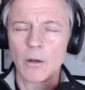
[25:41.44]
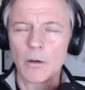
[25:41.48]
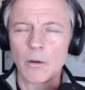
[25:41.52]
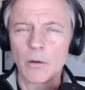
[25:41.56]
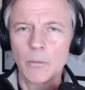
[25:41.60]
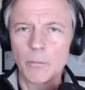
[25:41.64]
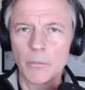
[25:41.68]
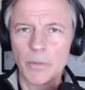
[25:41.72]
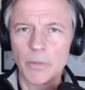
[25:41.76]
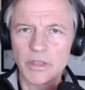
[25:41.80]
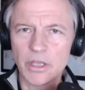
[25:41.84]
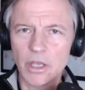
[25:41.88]

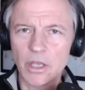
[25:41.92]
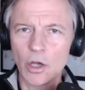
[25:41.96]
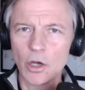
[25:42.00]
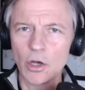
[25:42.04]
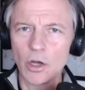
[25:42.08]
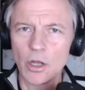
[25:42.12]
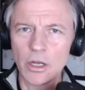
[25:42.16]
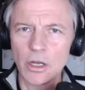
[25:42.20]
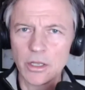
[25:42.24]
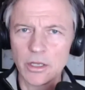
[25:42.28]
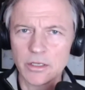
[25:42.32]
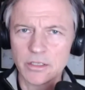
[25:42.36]
But the
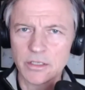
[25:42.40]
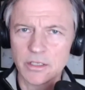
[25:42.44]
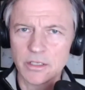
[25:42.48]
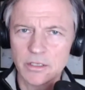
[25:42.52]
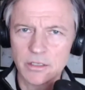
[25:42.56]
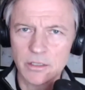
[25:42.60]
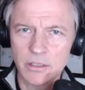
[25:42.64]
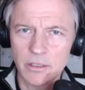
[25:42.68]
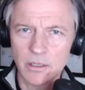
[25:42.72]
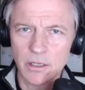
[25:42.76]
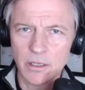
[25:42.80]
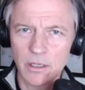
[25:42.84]

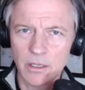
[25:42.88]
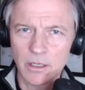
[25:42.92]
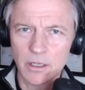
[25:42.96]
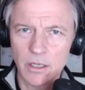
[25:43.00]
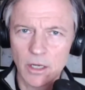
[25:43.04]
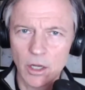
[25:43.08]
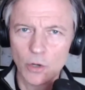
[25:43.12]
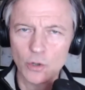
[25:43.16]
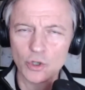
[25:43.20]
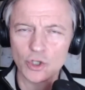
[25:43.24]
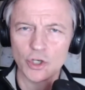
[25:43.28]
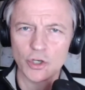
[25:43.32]
earliest
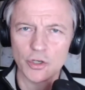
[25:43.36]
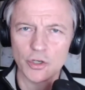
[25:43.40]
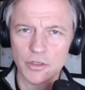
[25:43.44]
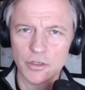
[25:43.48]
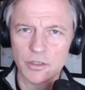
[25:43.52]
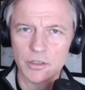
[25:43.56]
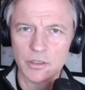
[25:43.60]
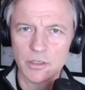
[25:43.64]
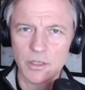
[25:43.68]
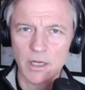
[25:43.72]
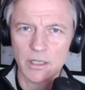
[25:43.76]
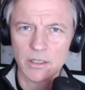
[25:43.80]

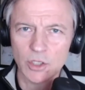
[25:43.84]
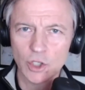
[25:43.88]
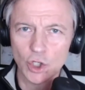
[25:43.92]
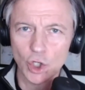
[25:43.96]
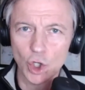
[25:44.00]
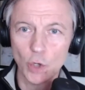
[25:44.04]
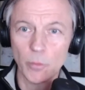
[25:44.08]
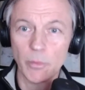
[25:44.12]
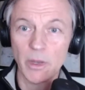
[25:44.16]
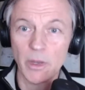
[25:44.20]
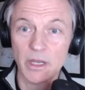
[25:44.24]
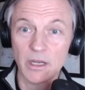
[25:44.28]
enclosures at
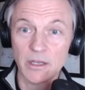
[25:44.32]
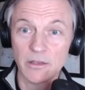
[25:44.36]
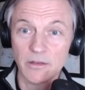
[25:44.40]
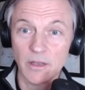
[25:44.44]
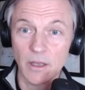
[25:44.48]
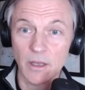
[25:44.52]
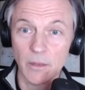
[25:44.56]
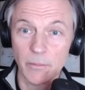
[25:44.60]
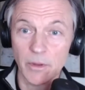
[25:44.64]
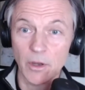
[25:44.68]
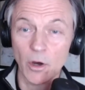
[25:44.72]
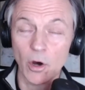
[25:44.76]
Göbekli
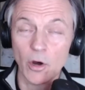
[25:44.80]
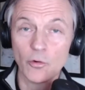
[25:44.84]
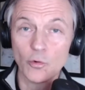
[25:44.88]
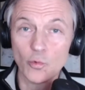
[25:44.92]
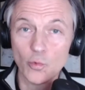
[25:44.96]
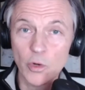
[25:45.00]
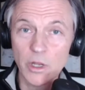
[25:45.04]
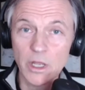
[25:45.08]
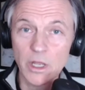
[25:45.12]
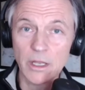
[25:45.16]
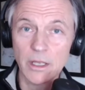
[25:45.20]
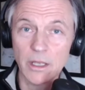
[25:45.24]
Tepe are
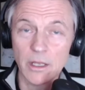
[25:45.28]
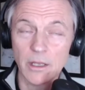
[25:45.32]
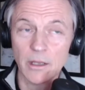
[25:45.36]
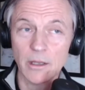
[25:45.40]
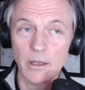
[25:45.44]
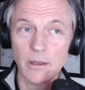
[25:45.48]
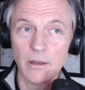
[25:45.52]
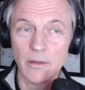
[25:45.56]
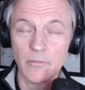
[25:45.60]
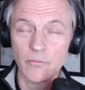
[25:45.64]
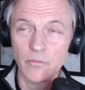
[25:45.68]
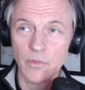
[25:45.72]
really
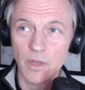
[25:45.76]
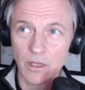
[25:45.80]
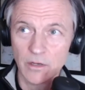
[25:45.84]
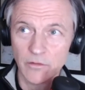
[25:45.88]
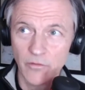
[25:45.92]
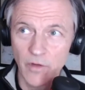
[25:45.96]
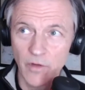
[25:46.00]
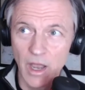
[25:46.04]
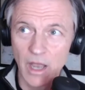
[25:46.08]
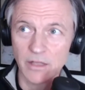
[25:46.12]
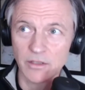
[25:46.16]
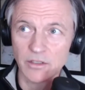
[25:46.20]

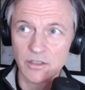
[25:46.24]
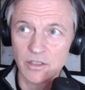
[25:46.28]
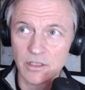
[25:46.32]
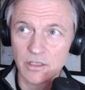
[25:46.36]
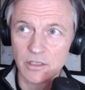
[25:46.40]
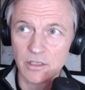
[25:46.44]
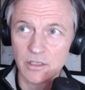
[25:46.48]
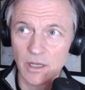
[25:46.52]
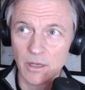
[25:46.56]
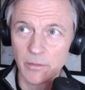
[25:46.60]
advanced.